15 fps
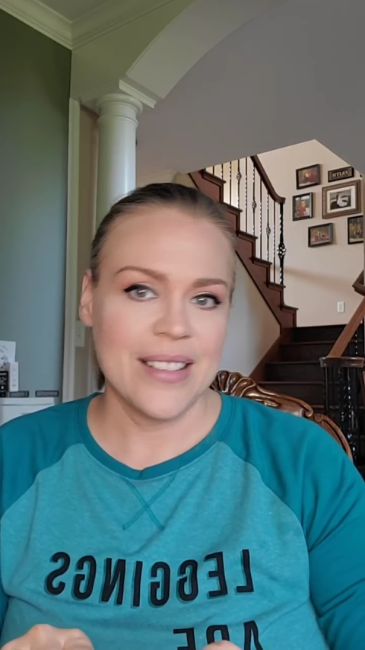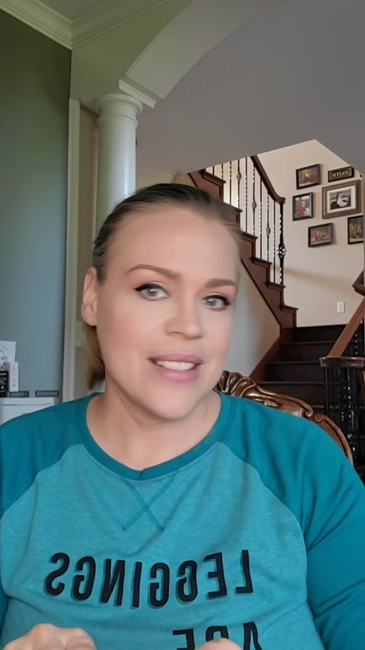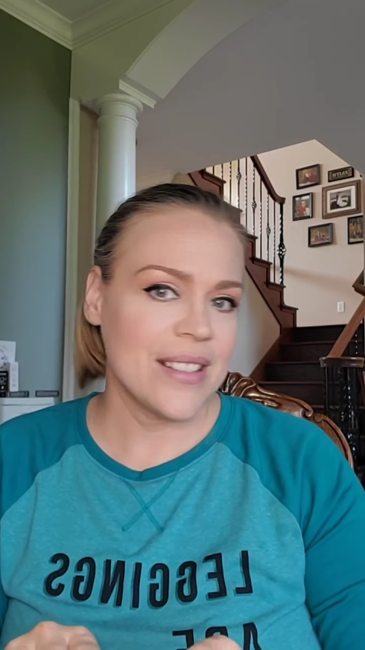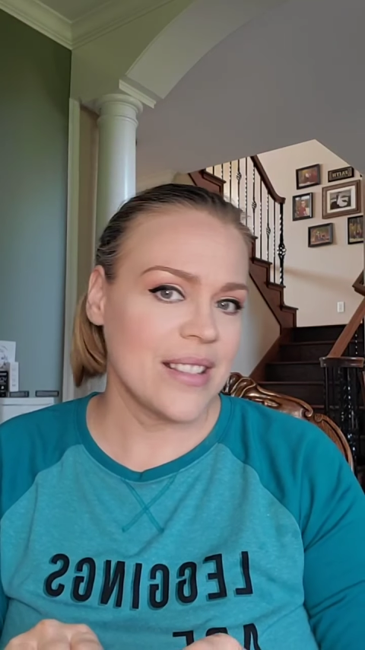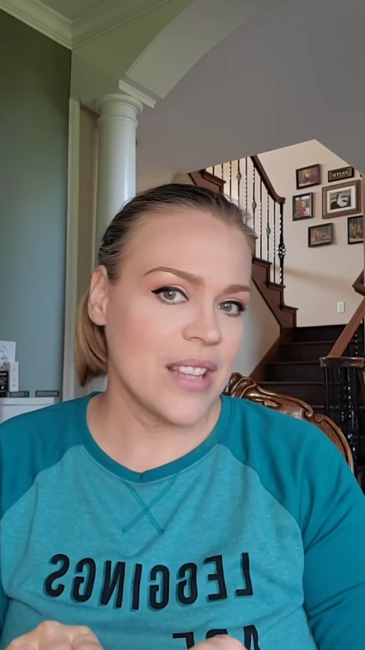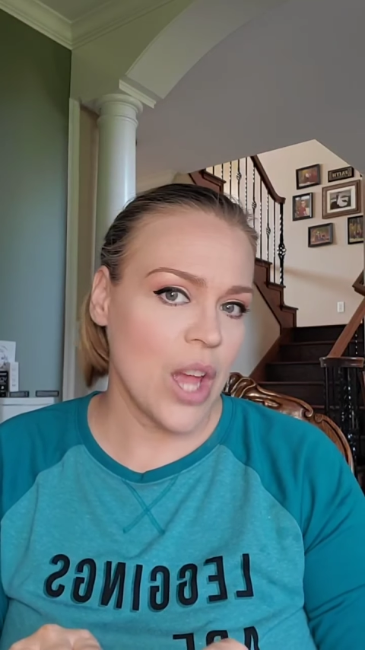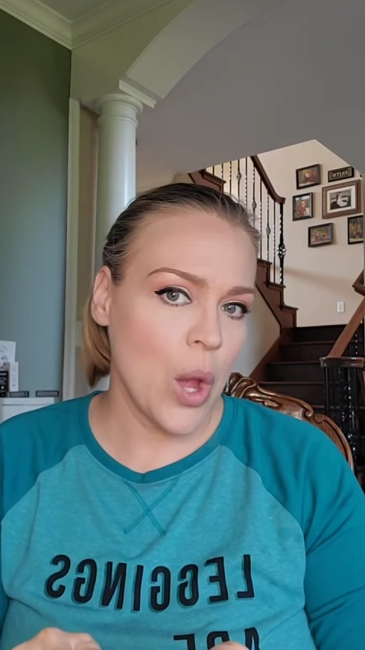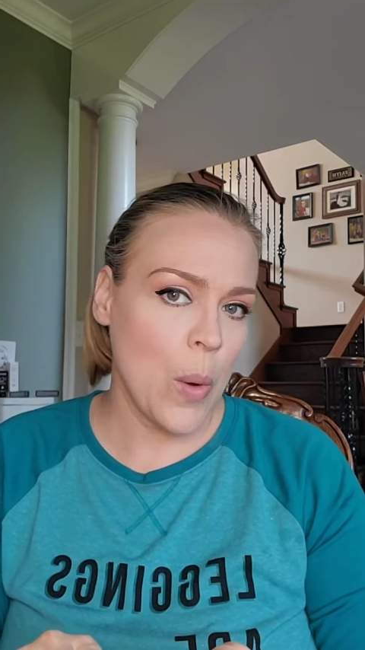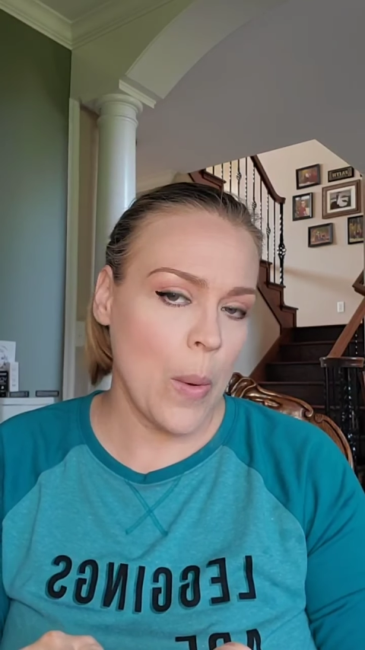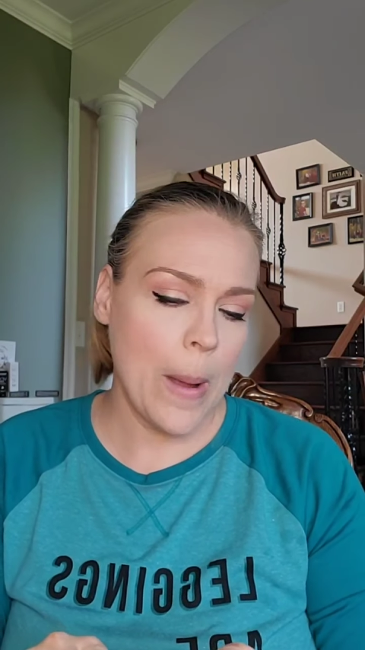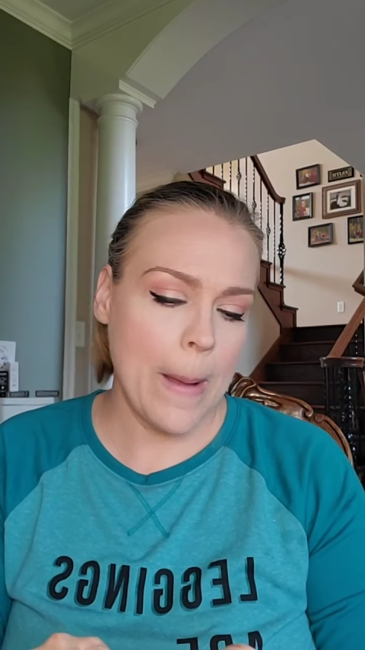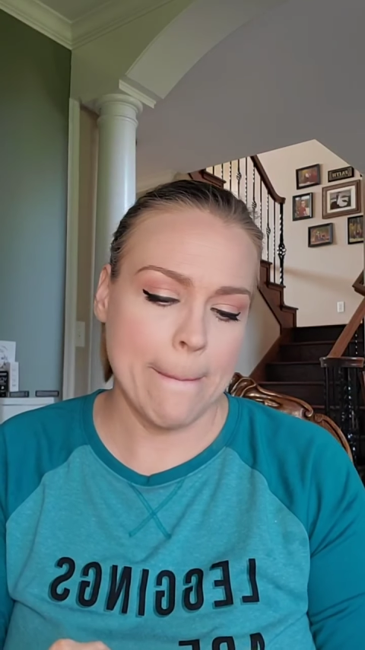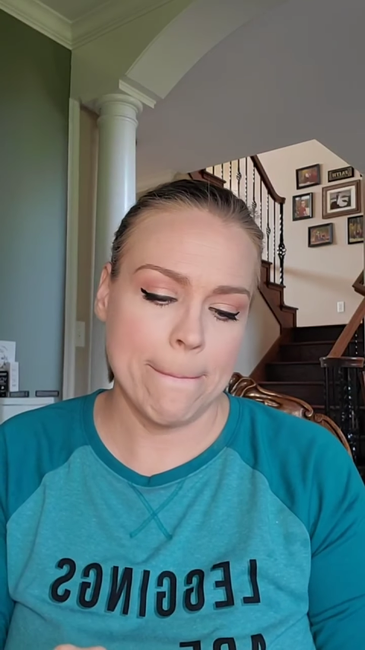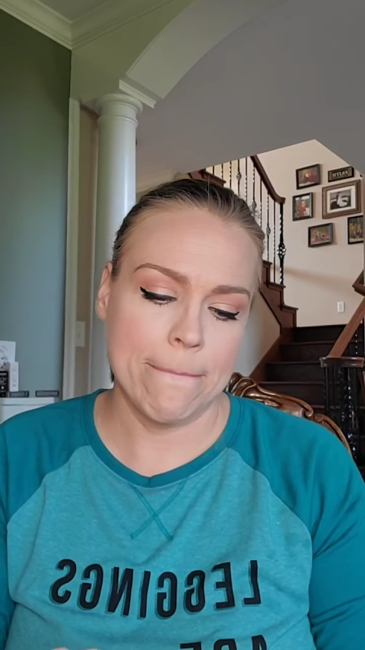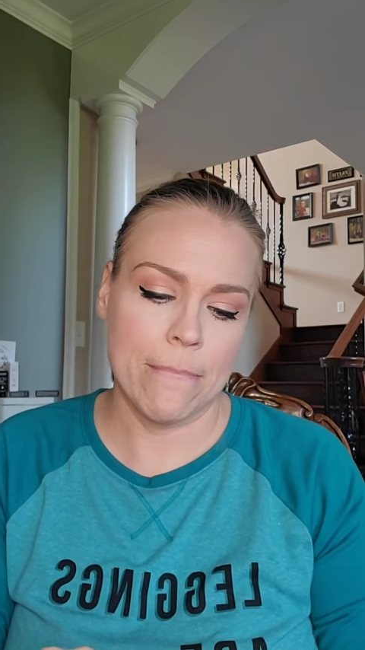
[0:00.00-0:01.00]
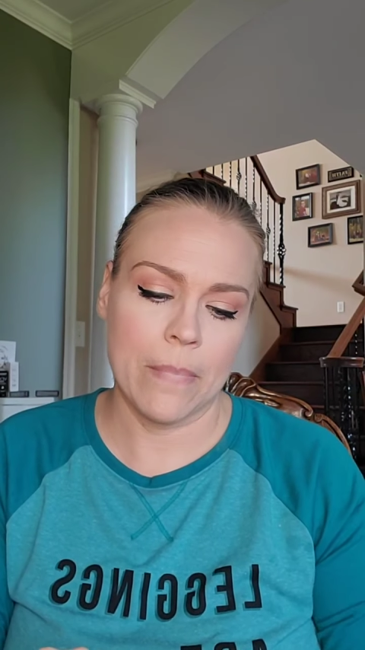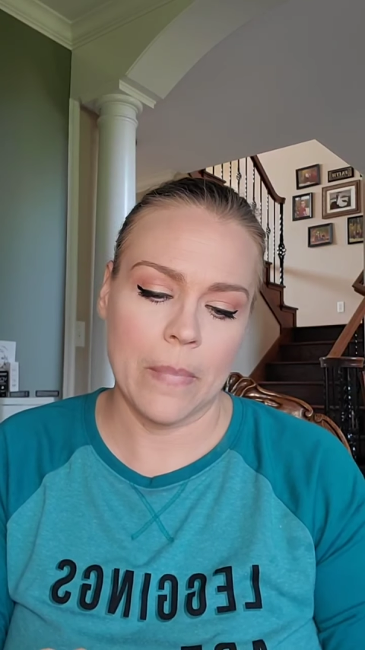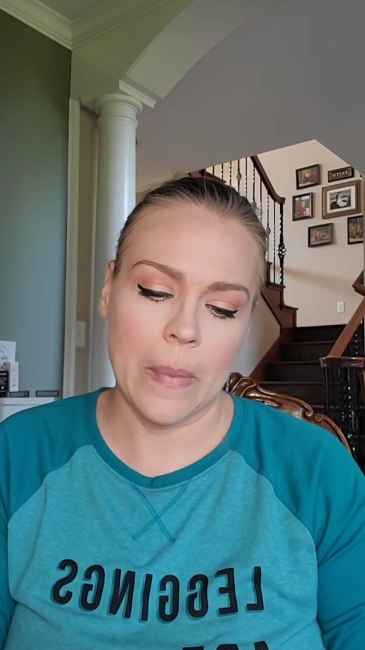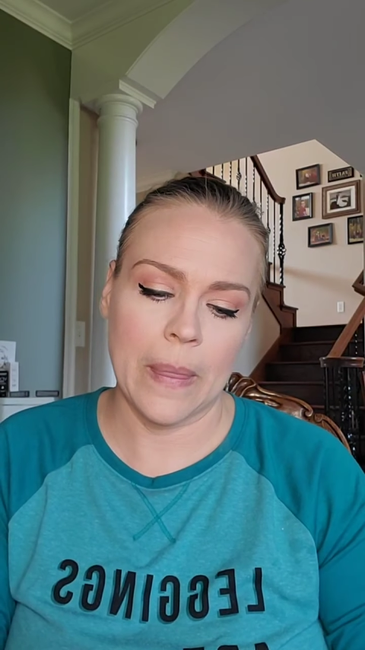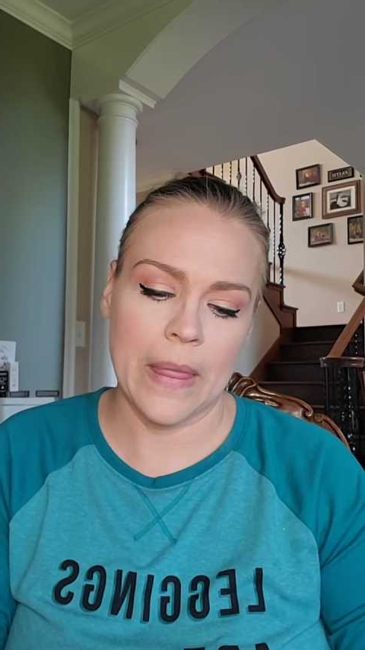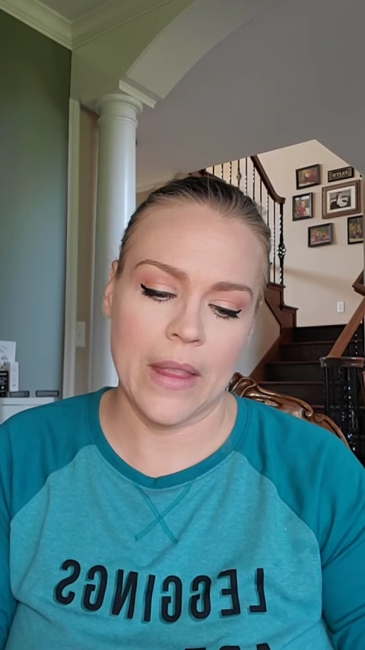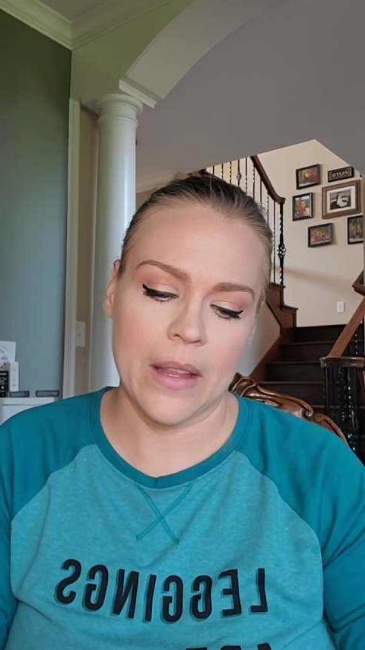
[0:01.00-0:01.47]
So,
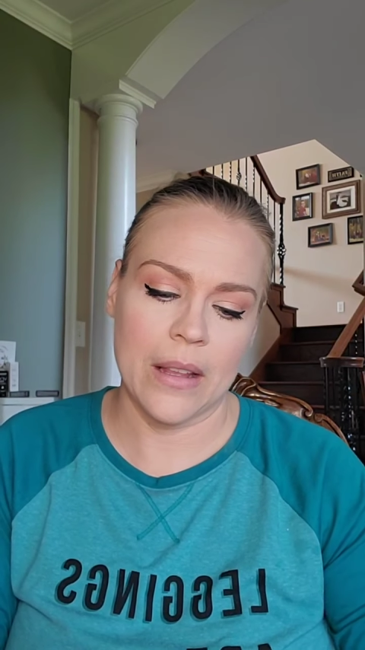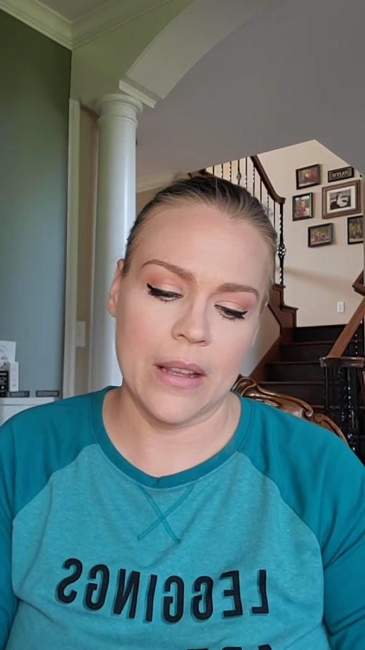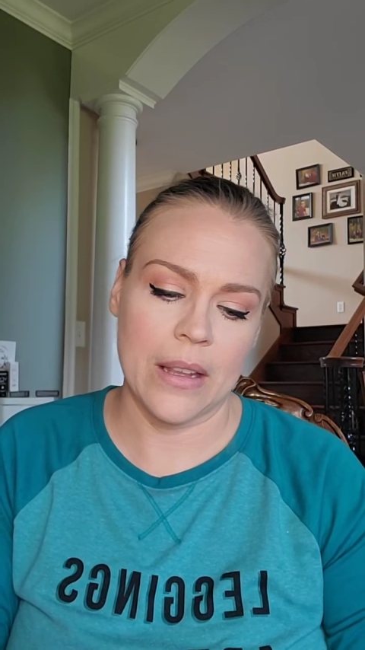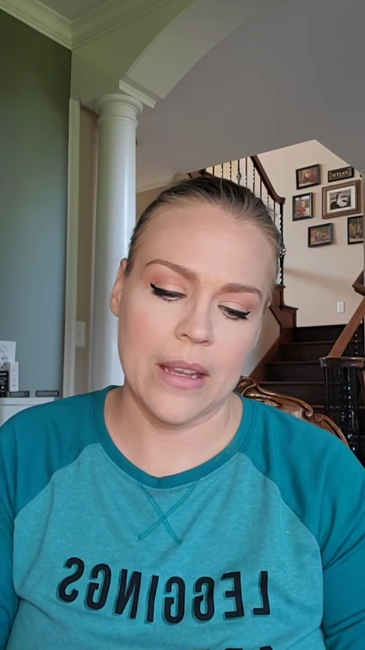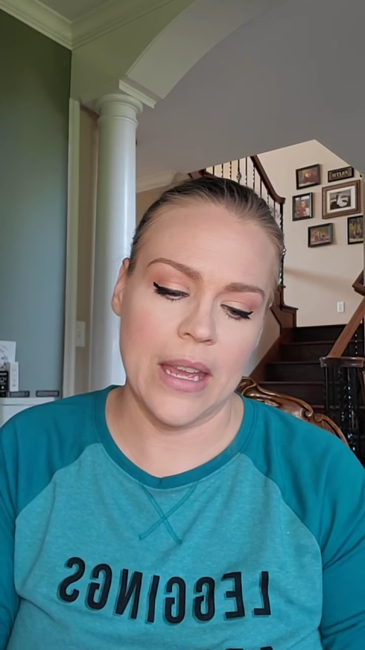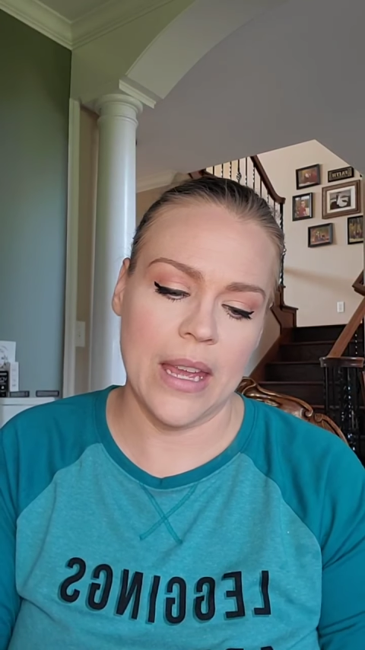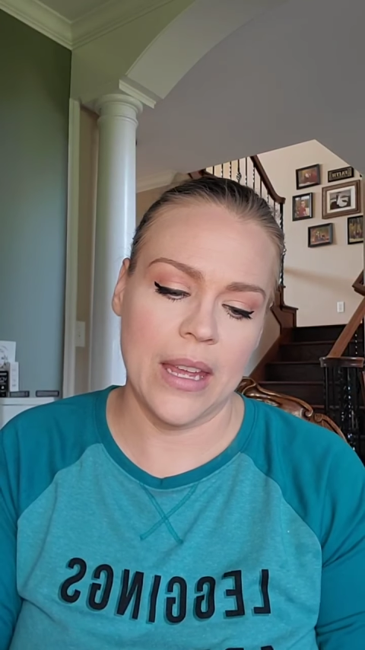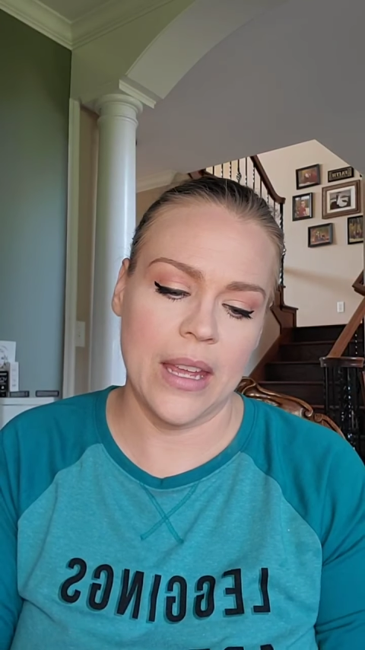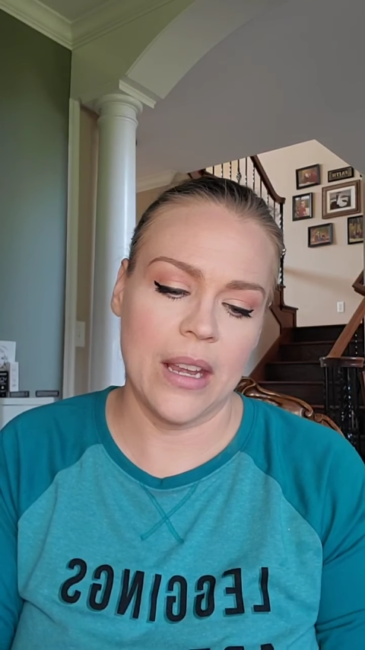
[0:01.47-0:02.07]
can't